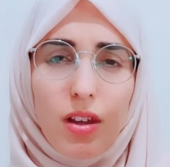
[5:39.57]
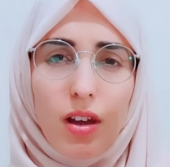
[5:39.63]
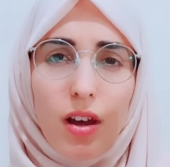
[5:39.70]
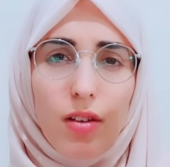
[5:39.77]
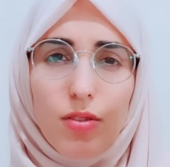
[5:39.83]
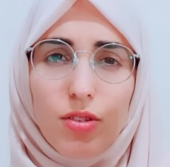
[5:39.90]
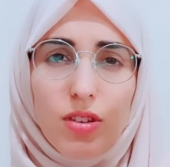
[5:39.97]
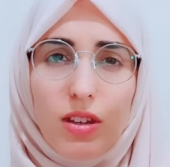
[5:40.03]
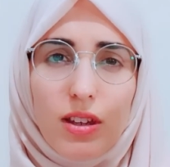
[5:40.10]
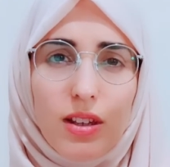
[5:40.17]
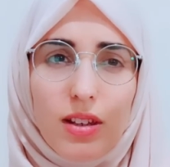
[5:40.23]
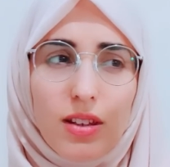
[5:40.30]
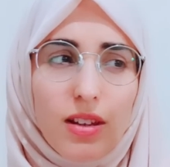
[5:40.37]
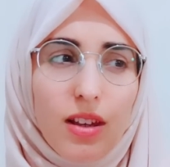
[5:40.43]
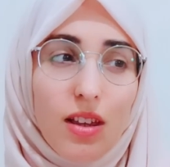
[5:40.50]
I've
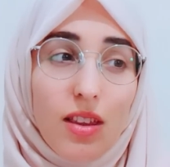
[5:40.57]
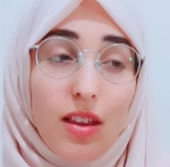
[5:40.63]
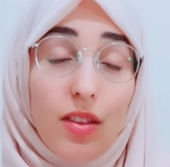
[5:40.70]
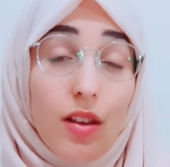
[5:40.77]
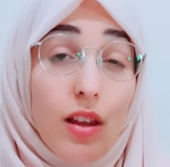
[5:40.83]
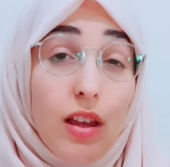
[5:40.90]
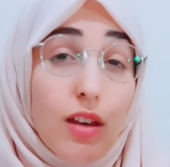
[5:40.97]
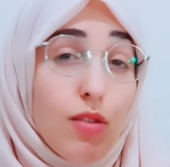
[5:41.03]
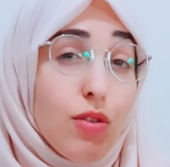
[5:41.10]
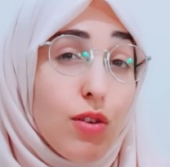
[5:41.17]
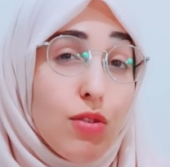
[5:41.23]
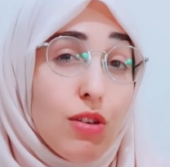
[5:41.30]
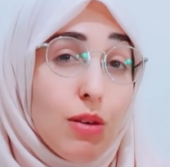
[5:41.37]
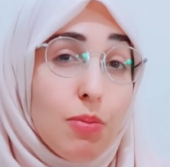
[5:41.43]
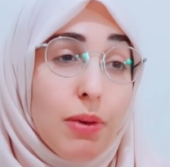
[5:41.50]
seen, and they're like
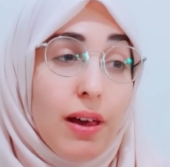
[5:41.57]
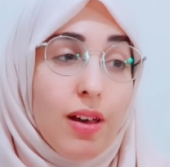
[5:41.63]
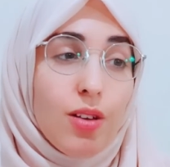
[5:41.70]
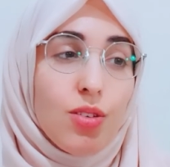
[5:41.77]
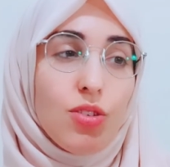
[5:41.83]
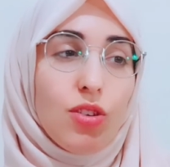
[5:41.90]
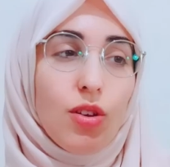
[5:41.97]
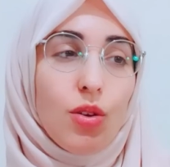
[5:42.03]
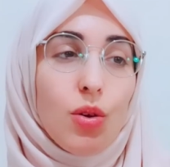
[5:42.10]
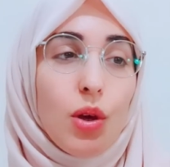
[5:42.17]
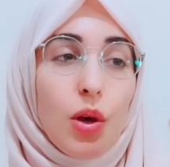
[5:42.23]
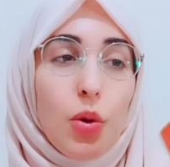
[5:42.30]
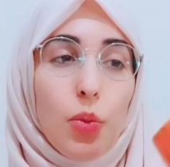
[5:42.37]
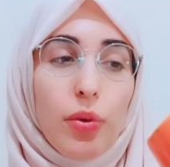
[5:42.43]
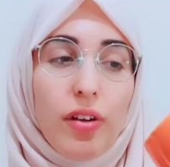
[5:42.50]
£15, so
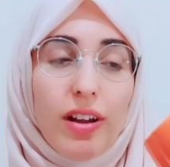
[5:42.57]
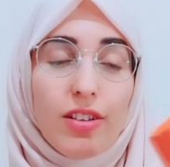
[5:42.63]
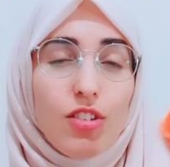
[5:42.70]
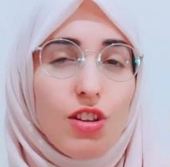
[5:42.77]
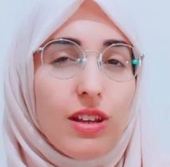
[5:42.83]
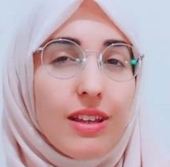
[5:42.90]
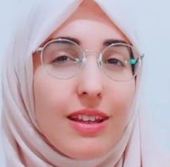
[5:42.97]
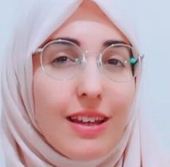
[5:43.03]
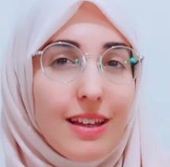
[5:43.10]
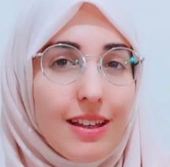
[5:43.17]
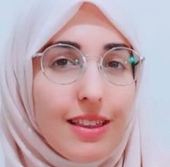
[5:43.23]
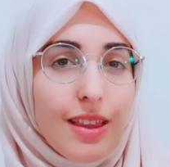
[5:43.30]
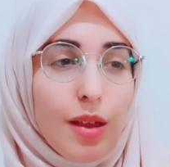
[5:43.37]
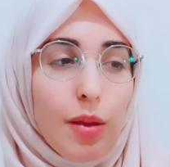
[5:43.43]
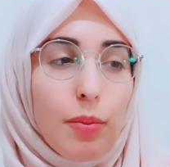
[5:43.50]
we're actually getting
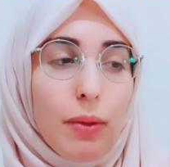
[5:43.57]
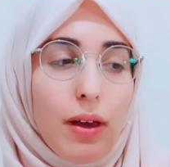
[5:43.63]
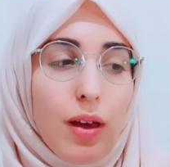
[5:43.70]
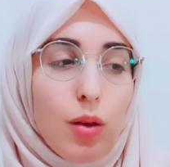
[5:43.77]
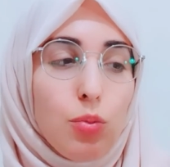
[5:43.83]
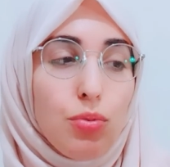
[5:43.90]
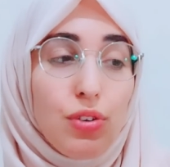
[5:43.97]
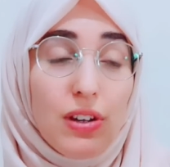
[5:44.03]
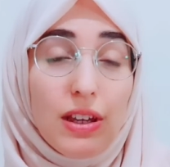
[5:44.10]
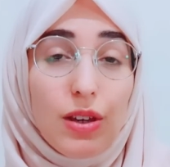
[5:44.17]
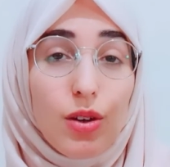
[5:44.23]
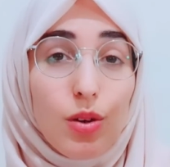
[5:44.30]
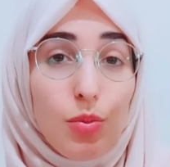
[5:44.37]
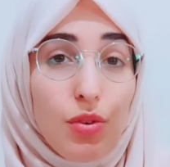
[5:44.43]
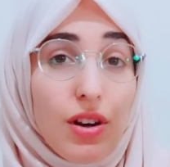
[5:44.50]
them at a pretty
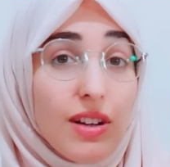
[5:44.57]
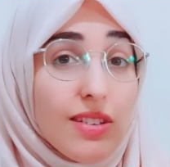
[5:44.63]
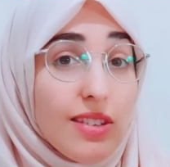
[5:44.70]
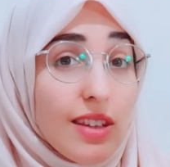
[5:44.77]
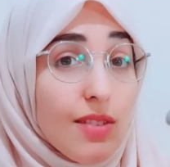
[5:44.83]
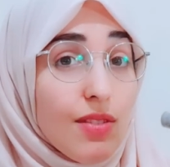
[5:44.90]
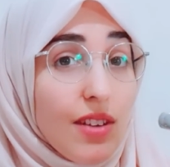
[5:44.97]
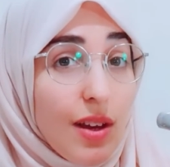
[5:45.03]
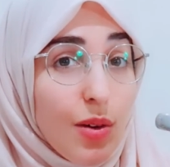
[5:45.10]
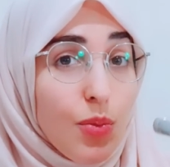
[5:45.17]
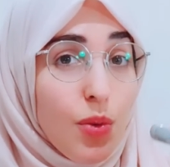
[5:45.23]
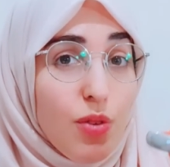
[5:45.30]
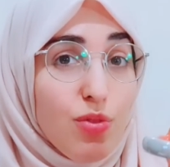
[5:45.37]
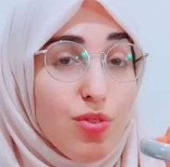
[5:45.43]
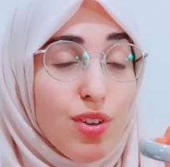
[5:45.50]
good price, even at
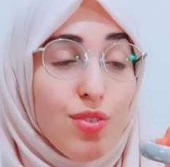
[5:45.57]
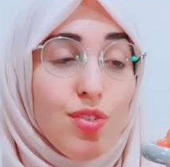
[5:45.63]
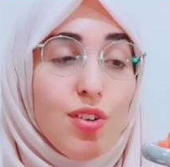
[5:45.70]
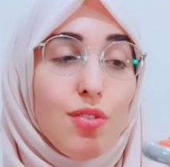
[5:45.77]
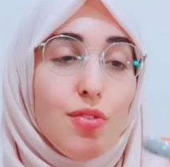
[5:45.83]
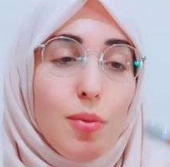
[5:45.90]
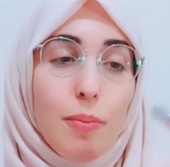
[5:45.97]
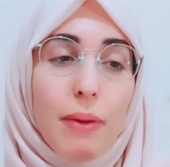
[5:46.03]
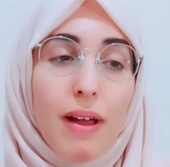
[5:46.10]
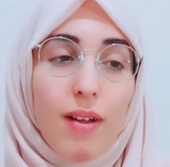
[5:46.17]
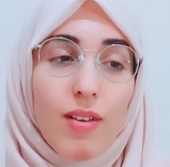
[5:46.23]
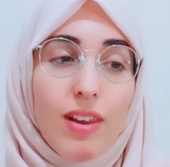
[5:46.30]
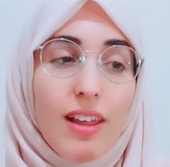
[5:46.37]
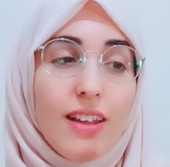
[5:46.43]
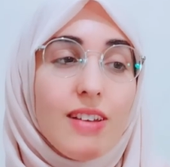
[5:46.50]
£1.50 from
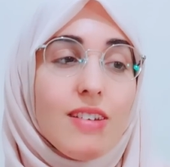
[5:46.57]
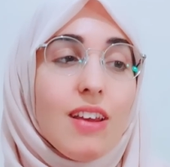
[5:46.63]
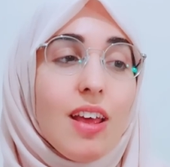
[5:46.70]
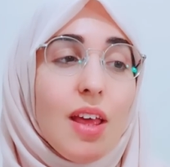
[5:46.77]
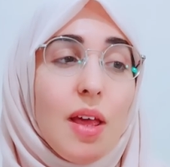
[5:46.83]
Poundland.